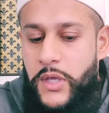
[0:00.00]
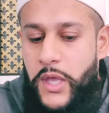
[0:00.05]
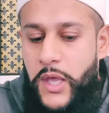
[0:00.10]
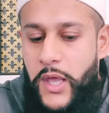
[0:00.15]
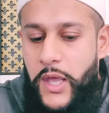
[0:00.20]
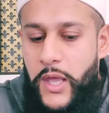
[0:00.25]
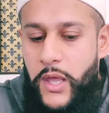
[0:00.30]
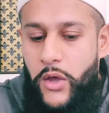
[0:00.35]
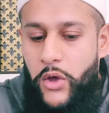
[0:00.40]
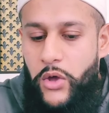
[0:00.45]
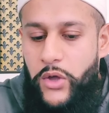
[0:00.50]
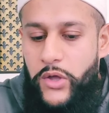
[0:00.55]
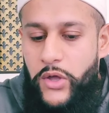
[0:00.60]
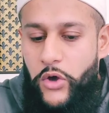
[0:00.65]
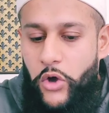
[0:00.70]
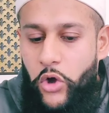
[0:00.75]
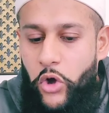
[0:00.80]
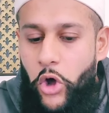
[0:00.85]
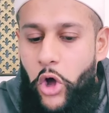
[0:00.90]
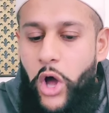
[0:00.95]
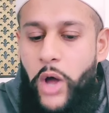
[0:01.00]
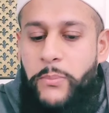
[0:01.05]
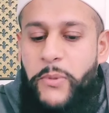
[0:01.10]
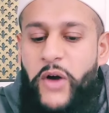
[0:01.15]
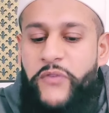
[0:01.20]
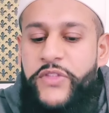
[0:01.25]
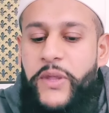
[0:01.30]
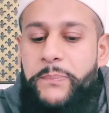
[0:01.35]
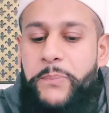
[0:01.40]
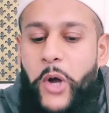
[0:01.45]
uh, harm
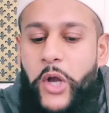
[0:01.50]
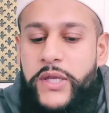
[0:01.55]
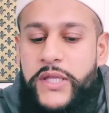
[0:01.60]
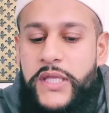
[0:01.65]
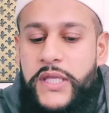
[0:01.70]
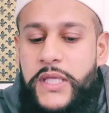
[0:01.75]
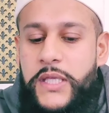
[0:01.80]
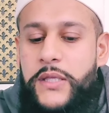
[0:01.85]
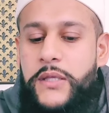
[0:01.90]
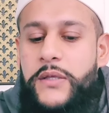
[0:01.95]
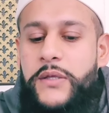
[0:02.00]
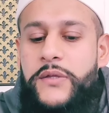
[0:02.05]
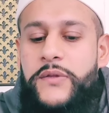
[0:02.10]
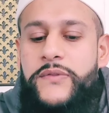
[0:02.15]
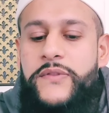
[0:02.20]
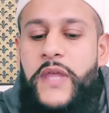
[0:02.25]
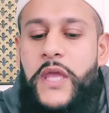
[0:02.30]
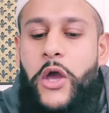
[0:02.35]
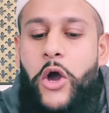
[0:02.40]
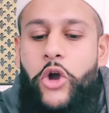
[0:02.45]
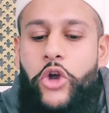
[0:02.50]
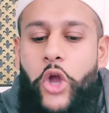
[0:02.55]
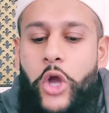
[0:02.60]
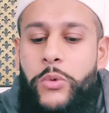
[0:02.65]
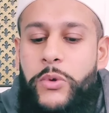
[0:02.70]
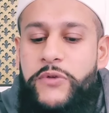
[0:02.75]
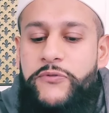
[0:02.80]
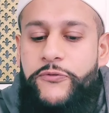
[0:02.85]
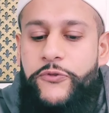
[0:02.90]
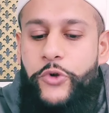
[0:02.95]
of the body, they are
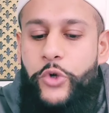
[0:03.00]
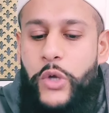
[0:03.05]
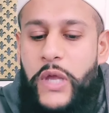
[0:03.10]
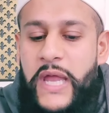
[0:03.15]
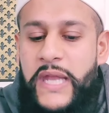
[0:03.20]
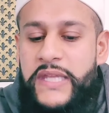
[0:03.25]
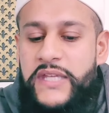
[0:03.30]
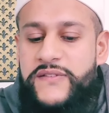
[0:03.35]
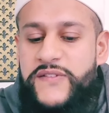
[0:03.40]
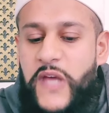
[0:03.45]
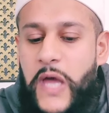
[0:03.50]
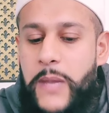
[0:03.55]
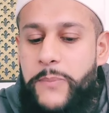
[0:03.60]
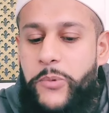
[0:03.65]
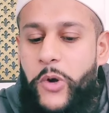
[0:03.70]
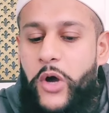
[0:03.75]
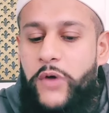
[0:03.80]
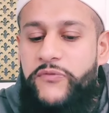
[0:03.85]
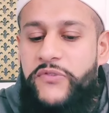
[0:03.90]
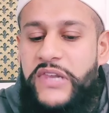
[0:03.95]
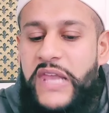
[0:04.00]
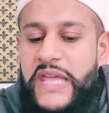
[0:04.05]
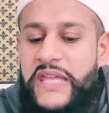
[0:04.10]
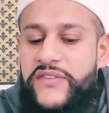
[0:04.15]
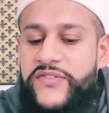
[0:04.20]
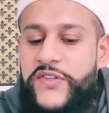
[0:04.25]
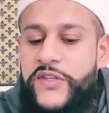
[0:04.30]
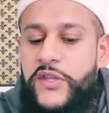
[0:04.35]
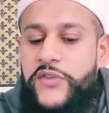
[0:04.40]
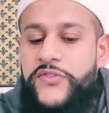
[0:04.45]
going through any type of
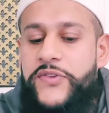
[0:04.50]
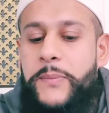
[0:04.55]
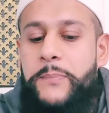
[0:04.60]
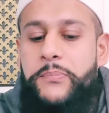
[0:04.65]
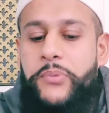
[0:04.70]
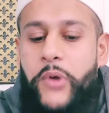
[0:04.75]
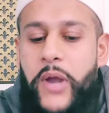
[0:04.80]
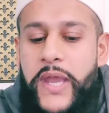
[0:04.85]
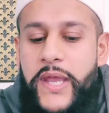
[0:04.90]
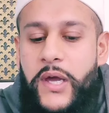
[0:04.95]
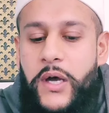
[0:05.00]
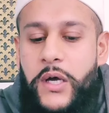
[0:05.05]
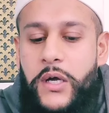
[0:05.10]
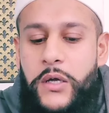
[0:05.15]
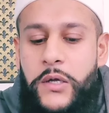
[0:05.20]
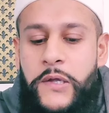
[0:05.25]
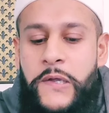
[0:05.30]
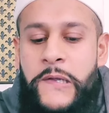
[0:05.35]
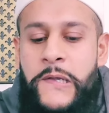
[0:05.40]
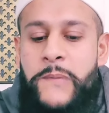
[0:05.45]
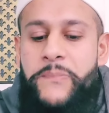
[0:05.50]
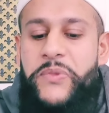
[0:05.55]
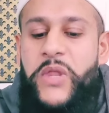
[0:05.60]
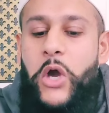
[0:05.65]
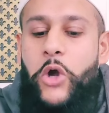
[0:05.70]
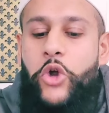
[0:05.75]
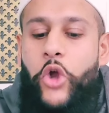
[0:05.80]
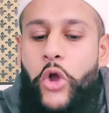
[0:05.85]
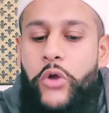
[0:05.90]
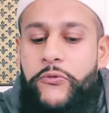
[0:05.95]
laziness in prayer, they
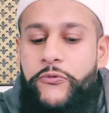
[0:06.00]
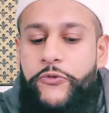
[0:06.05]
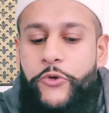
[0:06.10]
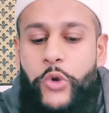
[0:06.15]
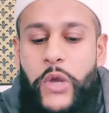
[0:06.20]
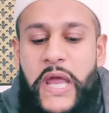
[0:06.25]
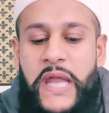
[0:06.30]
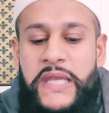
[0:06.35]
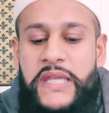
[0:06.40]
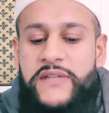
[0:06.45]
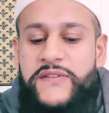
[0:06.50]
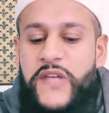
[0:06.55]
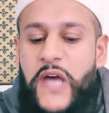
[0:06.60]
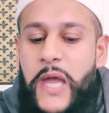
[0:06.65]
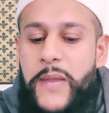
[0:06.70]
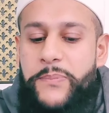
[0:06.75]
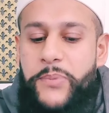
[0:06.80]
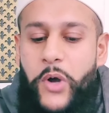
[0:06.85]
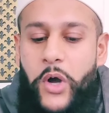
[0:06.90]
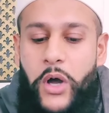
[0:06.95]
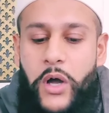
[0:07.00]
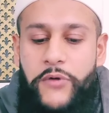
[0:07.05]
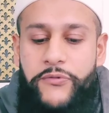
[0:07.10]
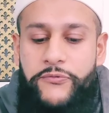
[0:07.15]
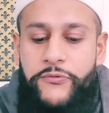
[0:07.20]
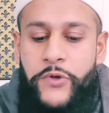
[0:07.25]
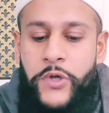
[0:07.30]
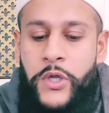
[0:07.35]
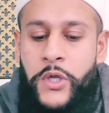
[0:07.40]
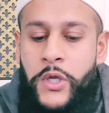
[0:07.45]
are going through any type
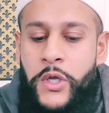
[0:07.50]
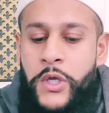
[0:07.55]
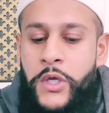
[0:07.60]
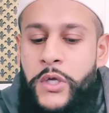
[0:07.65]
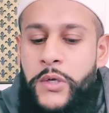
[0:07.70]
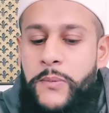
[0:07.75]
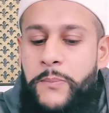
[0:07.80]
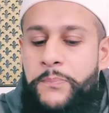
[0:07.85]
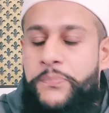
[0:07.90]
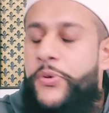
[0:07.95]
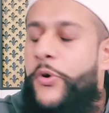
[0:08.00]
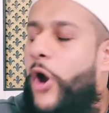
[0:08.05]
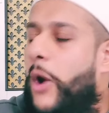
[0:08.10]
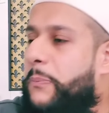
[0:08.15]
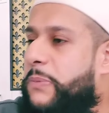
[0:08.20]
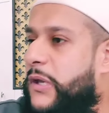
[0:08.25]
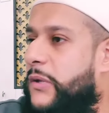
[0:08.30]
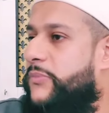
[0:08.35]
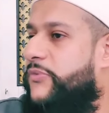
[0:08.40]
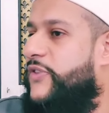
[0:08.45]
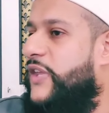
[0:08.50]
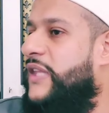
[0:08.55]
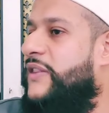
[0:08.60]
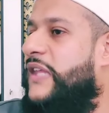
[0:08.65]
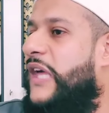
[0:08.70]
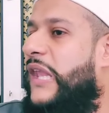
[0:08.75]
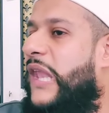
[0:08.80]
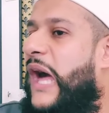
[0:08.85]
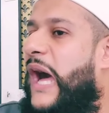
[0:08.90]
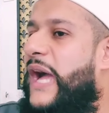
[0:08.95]
of problems in
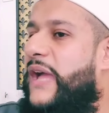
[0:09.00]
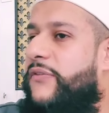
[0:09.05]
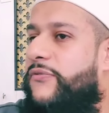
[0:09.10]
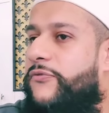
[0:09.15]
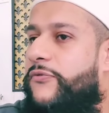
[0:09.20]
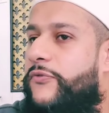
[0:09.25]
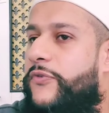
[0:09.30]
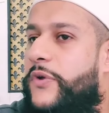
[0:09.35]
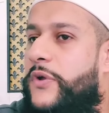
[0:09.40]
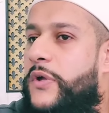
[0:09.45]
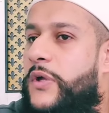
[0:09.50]
their life,